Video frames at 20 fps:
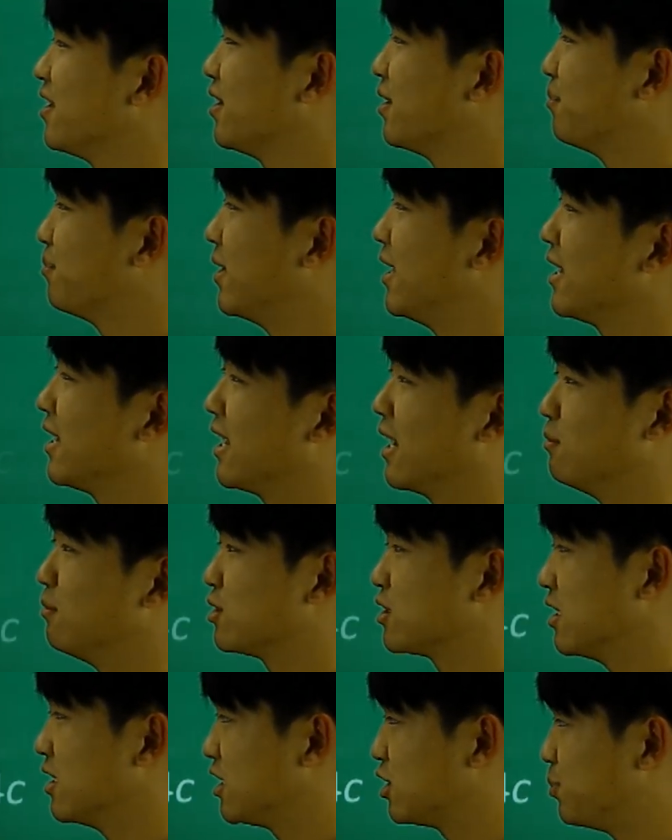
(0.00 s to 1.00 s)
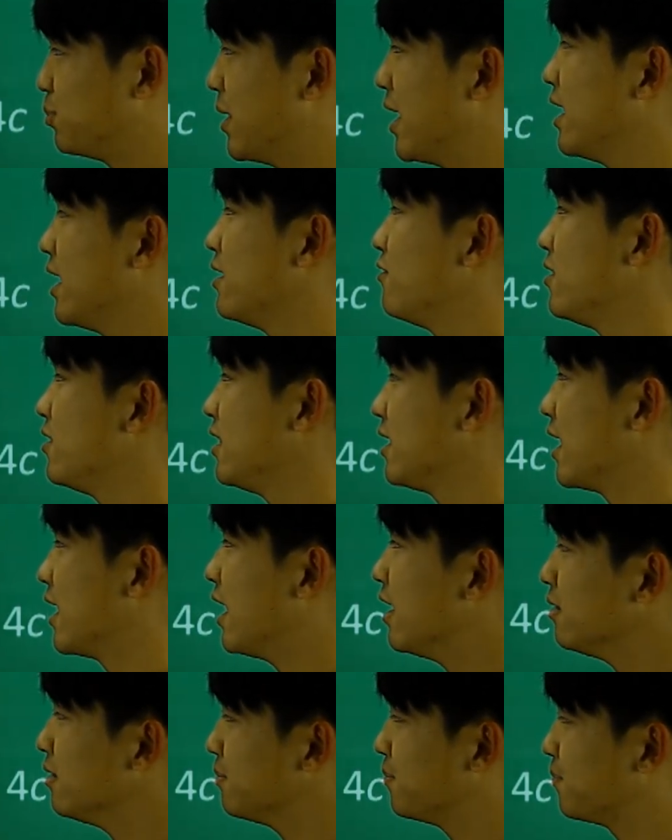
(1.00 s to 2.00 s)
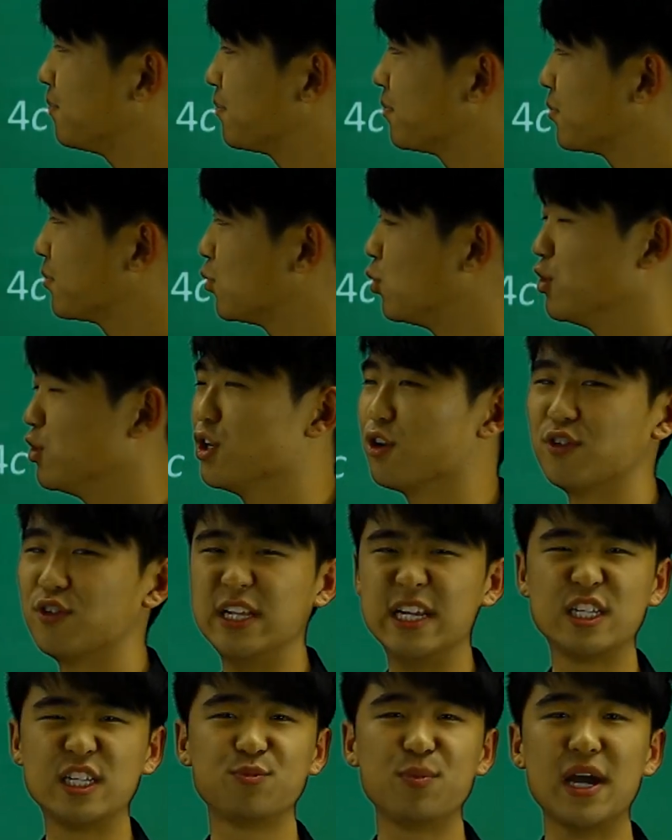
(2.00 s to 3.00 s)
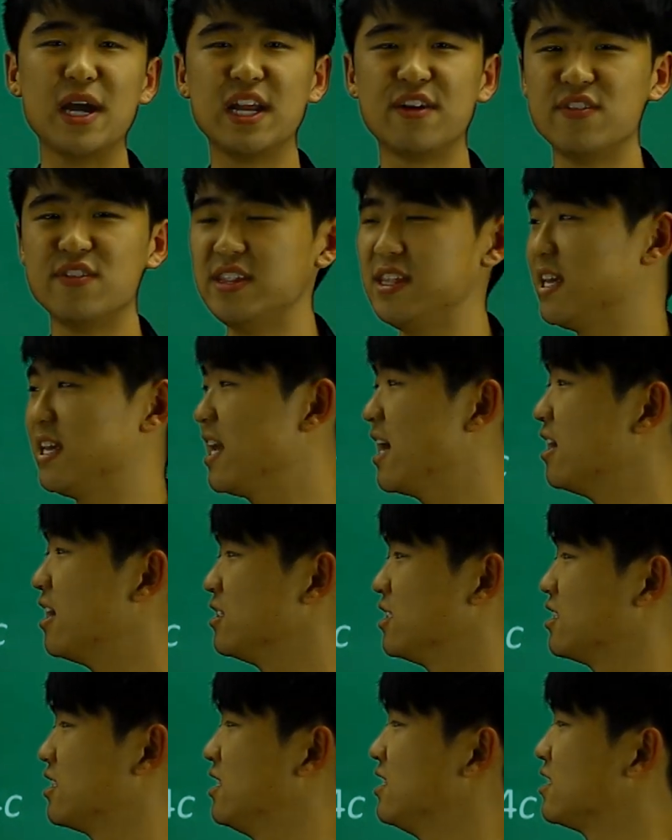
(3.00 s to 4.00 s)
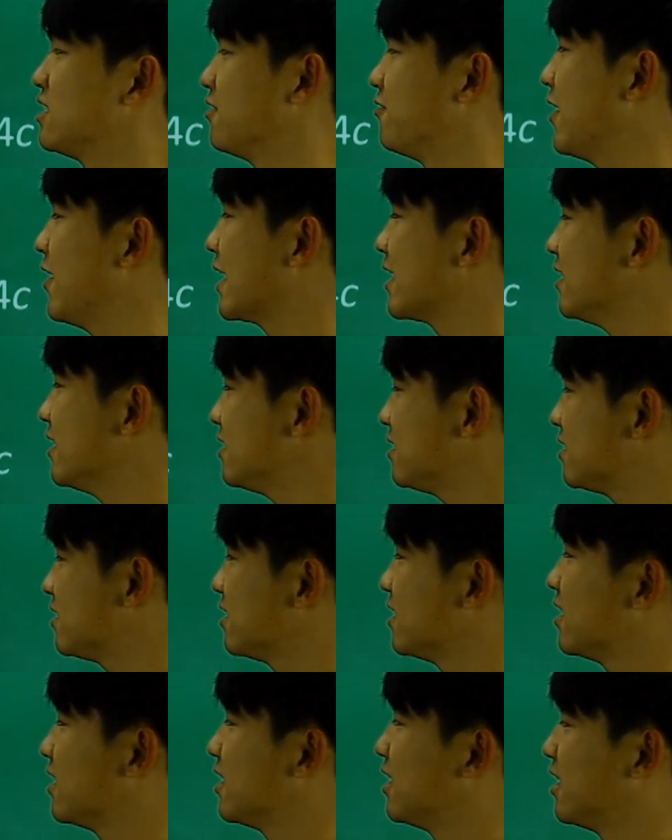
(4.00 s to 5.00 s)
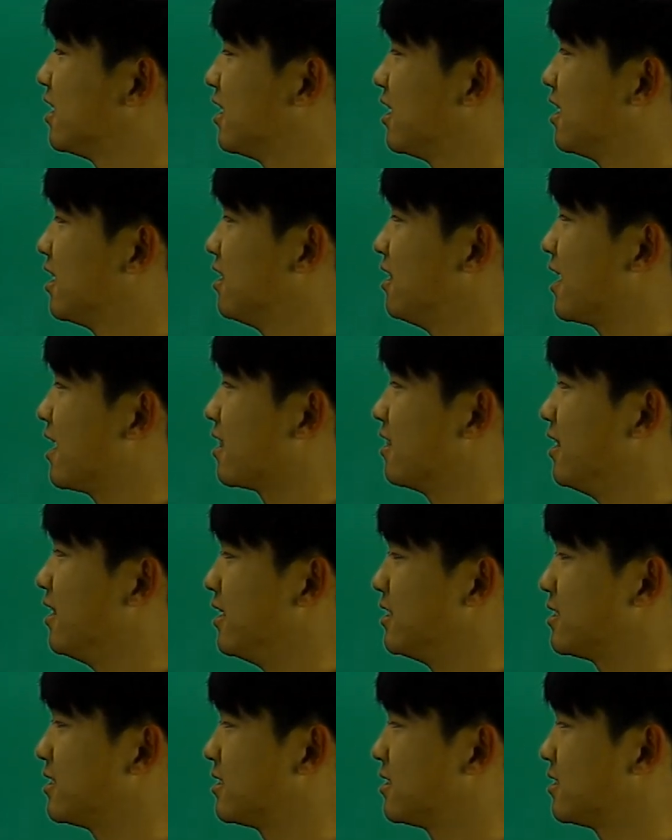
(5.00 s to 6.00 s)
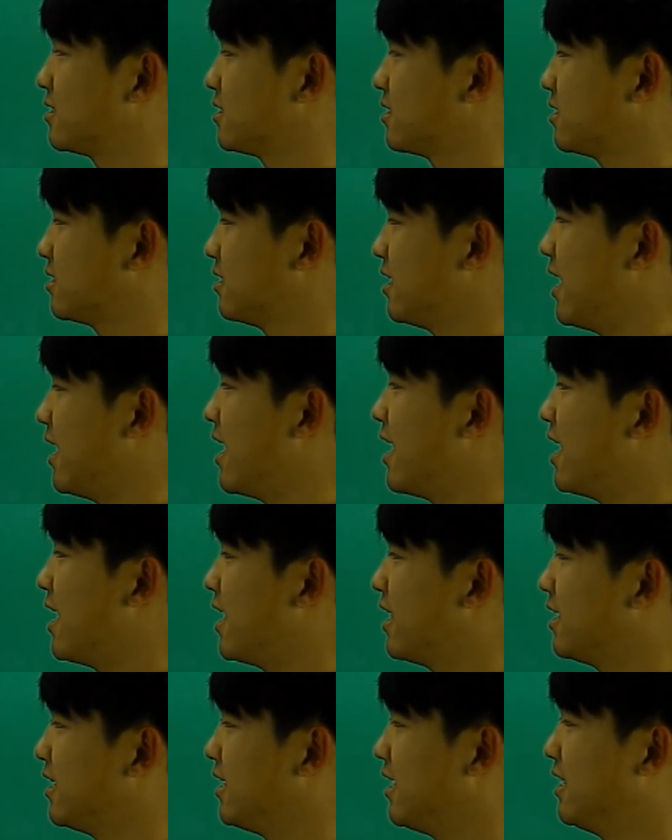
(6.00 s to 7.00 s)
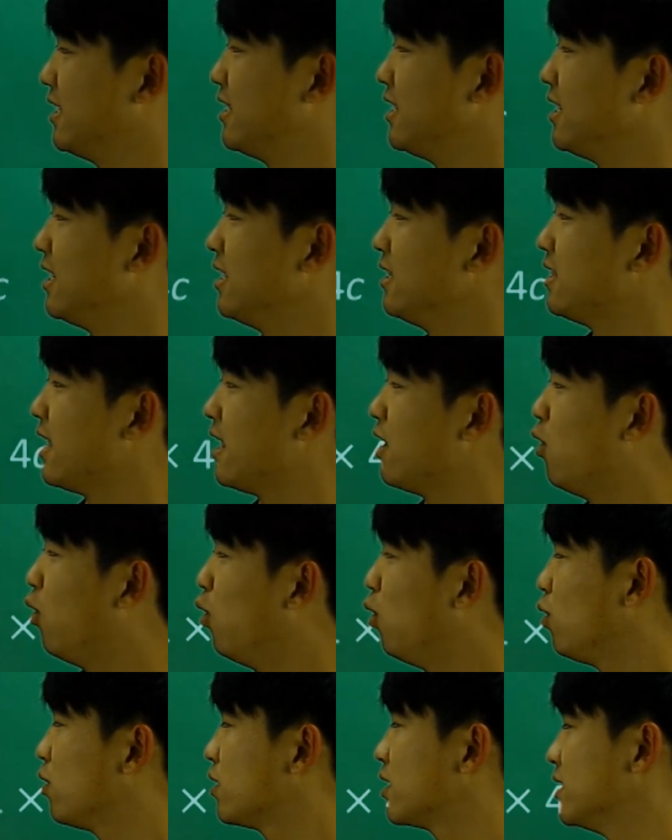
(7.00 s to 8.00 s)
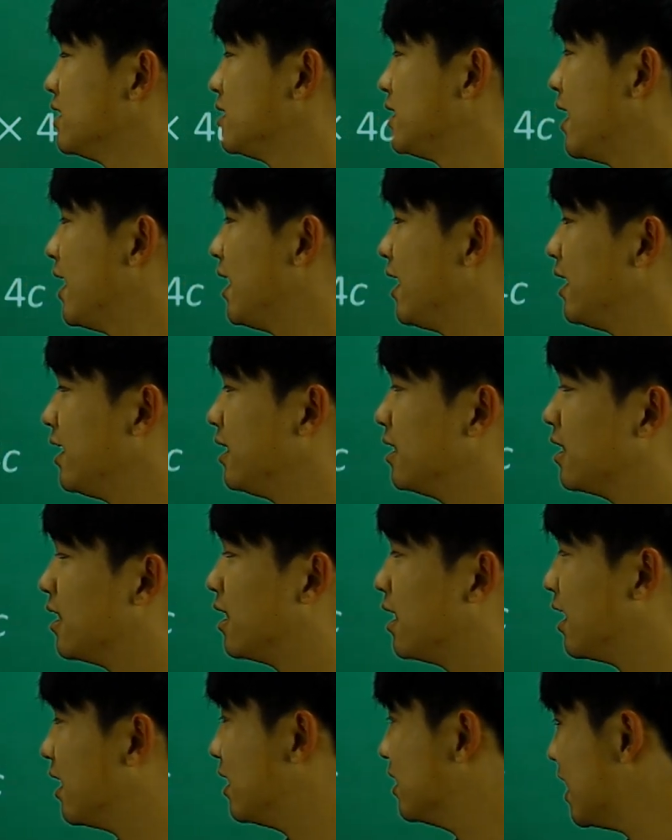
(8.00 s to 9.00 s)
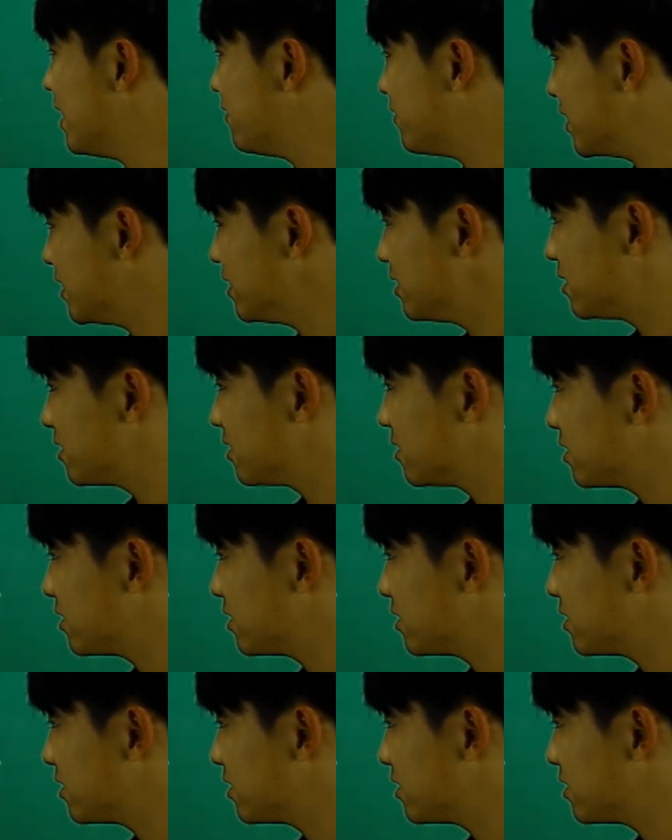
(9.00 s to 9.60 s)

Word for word: But again, I'm just going to expand everything out, or not really expand everything out, just list the factors like this. And indeed, they all contain 11s.